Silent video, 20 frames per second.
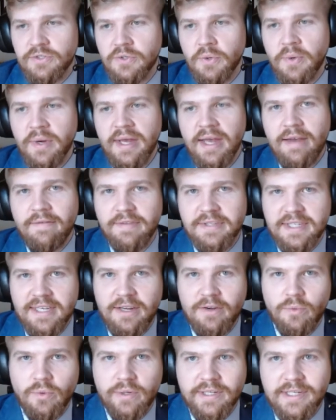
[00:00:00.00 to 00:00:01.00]
So if it's
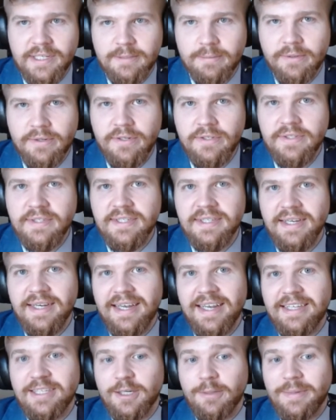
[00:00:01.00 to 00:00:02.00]
cane work experience,
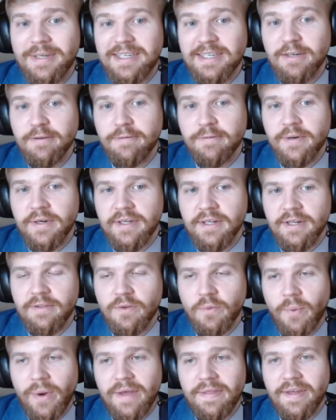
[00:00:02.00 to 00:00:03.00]
it's going to be different in
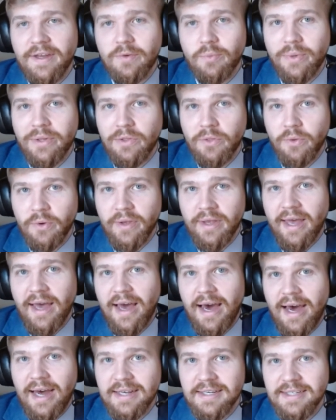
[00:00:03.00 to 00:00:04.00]
the way that we look
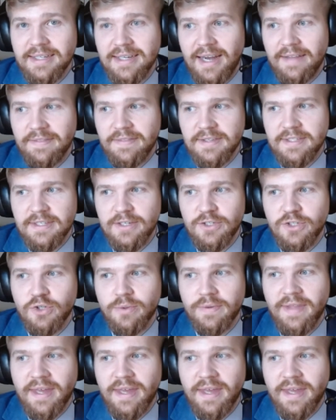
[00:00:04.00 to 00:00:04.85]
at, at this issue.